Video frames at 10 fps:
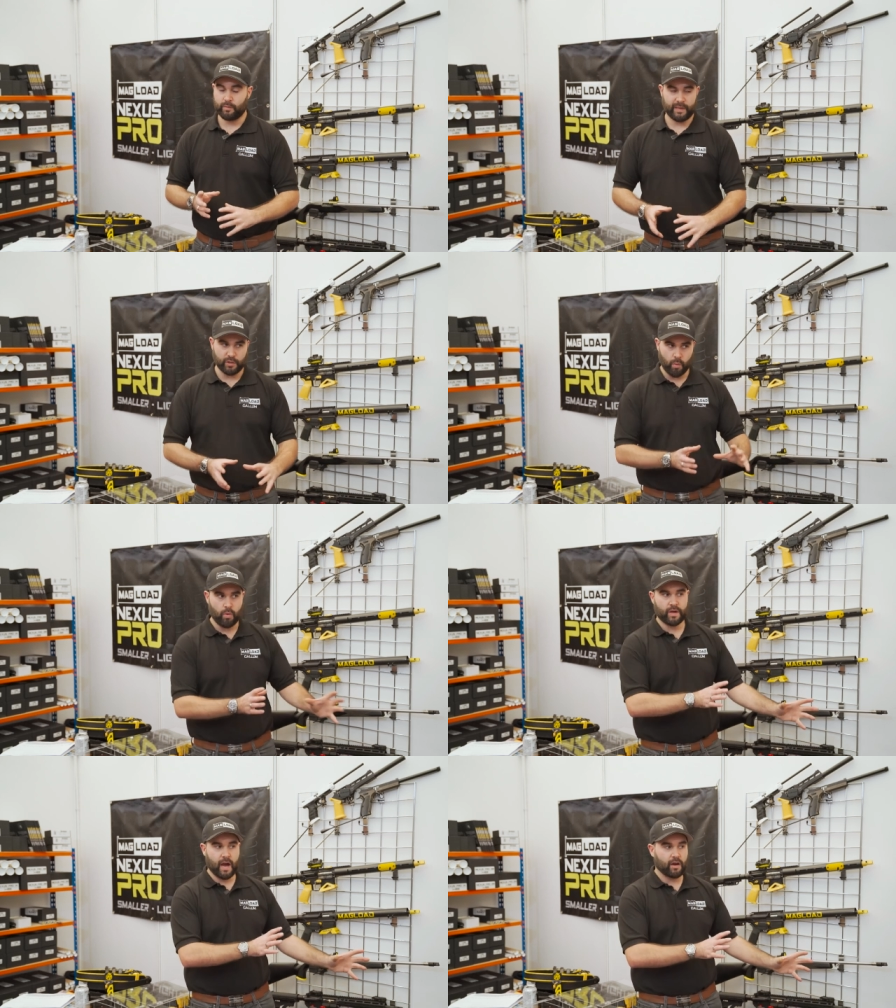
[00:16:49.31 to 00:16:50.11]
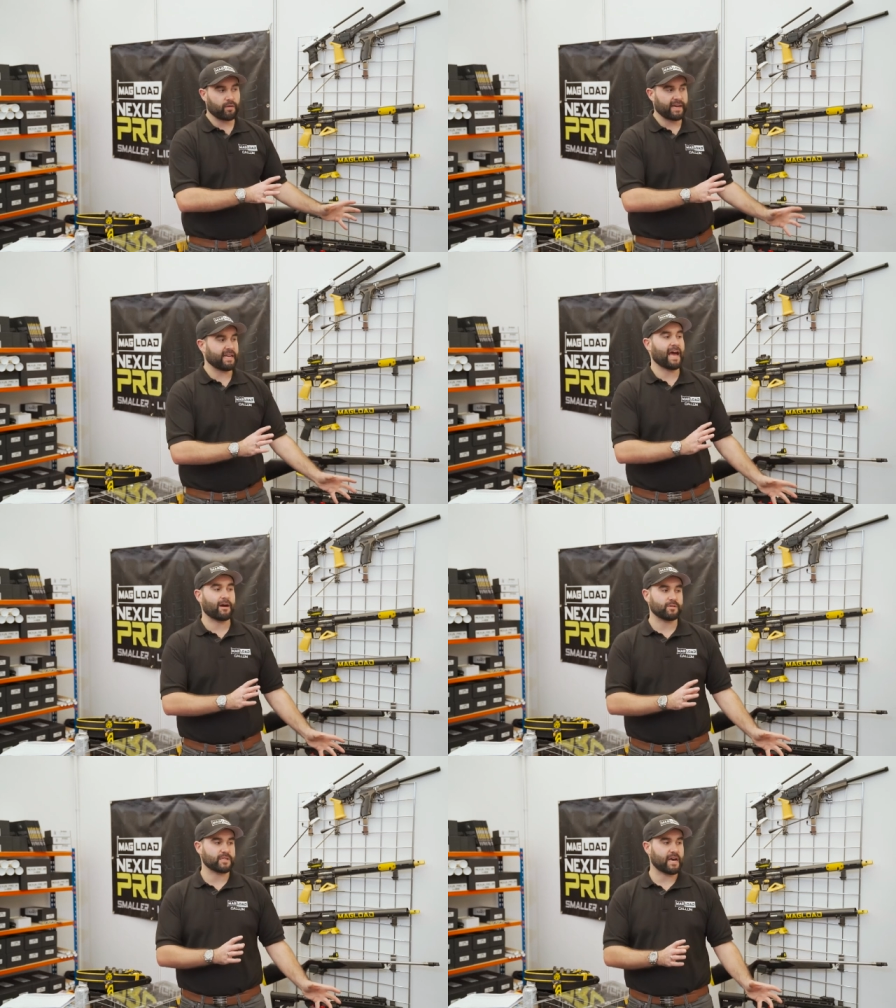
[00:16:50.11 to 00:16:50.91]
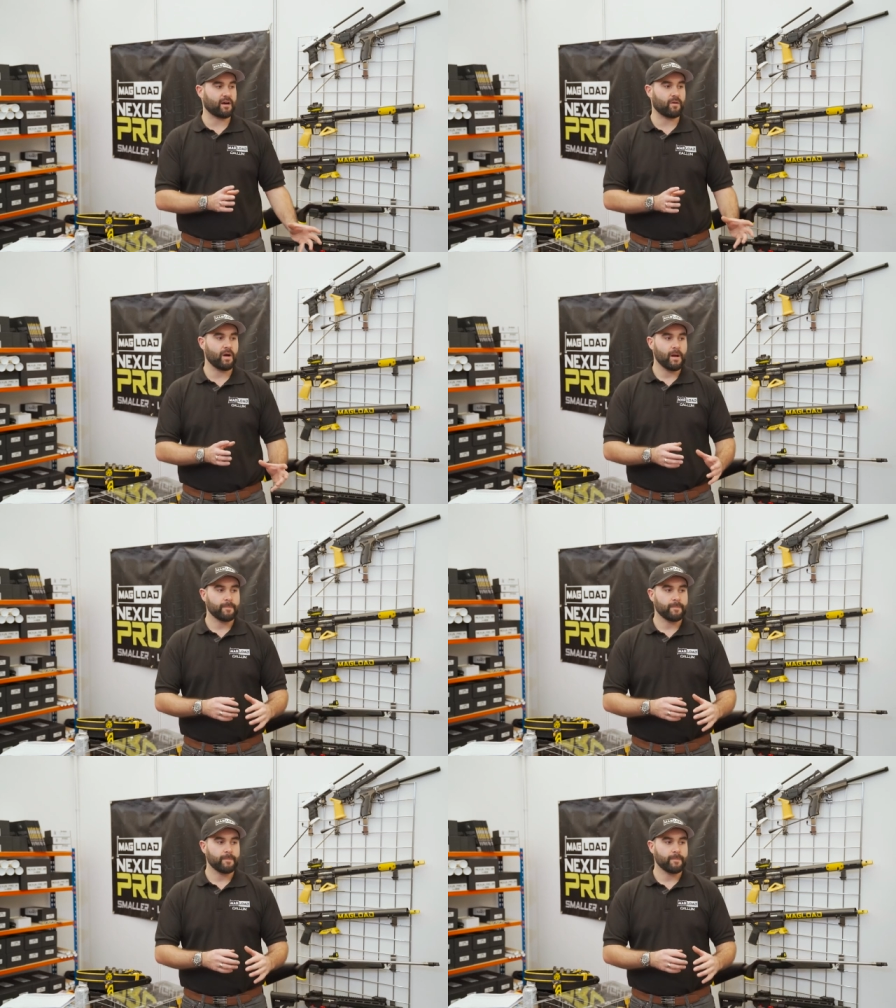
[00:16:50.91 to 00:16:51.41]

We do all the colouring in house now.